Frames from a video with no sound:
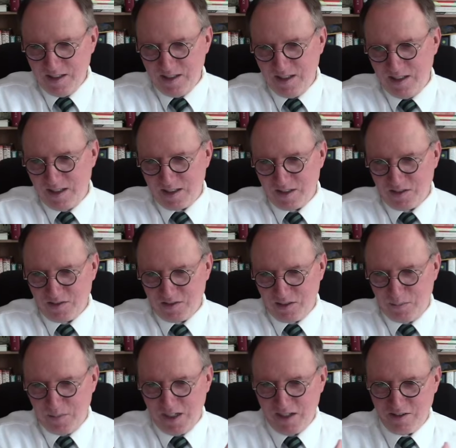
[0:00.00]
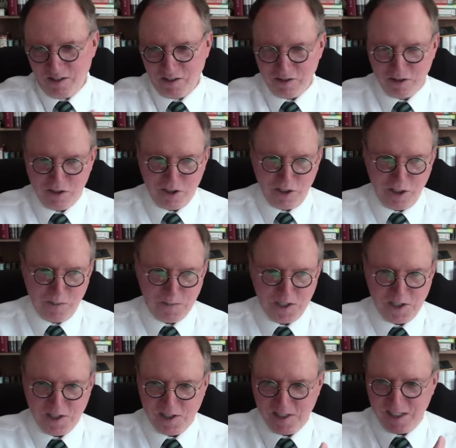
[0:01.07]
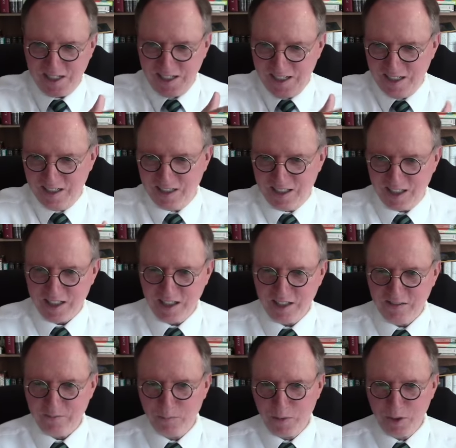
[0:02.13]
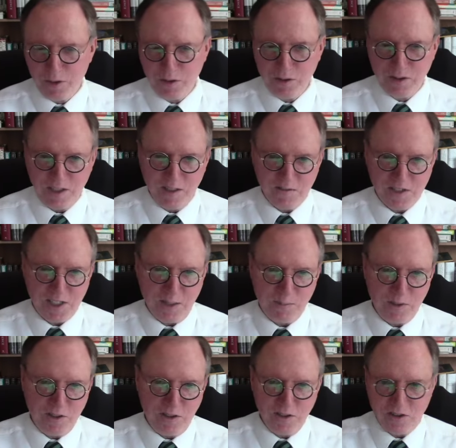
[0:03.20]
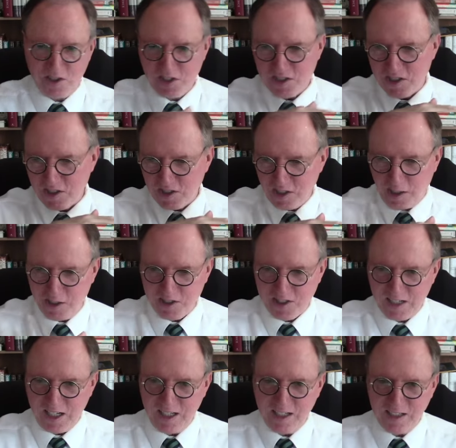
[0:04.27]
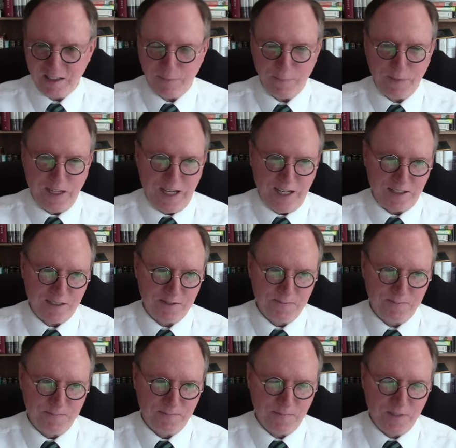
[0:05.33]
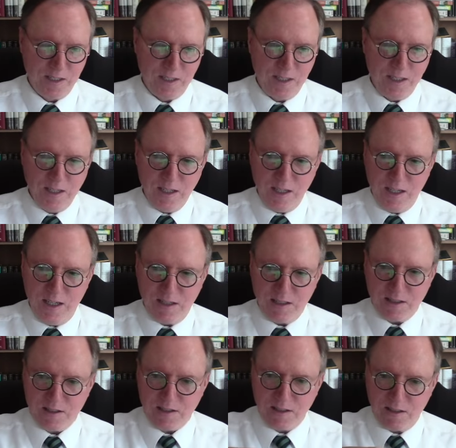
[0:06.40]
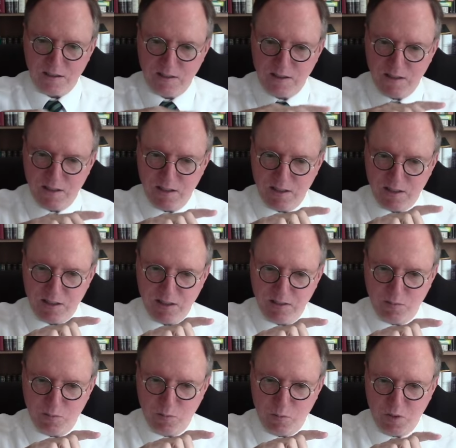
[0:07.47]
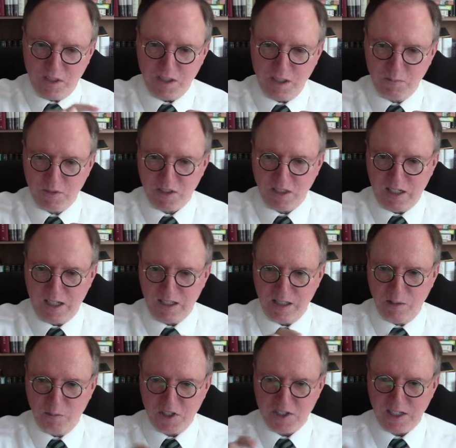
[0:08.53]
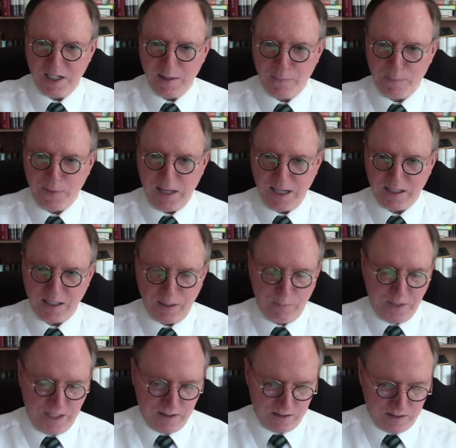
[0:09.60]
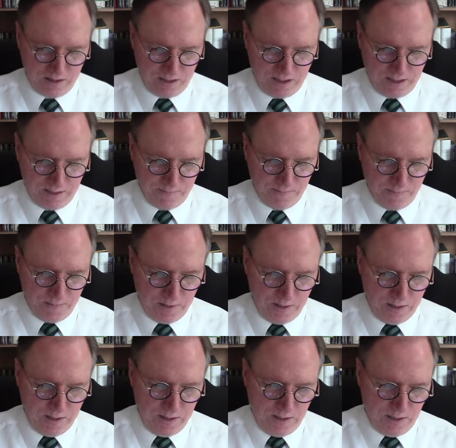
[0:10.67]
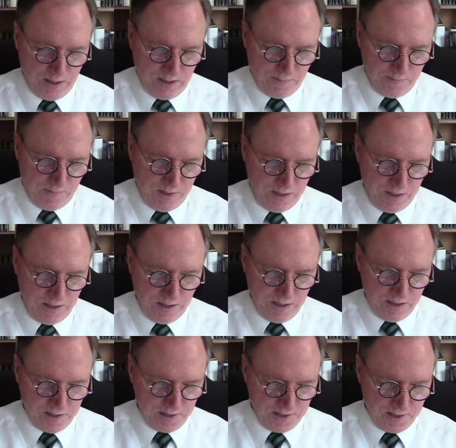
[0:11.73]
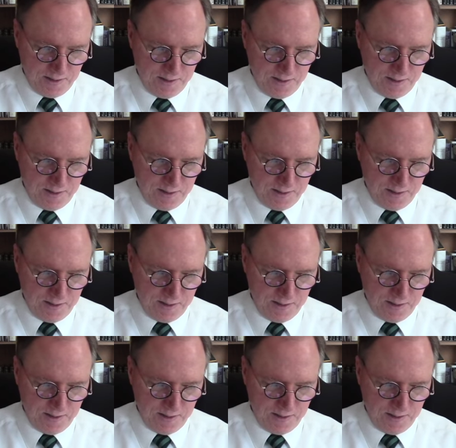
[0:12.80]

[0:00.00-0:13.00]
uh, grammarial terms, this is the indicative mood of something. You're just stating a fact. And so we come to God and we state a fact about God. Um, he is,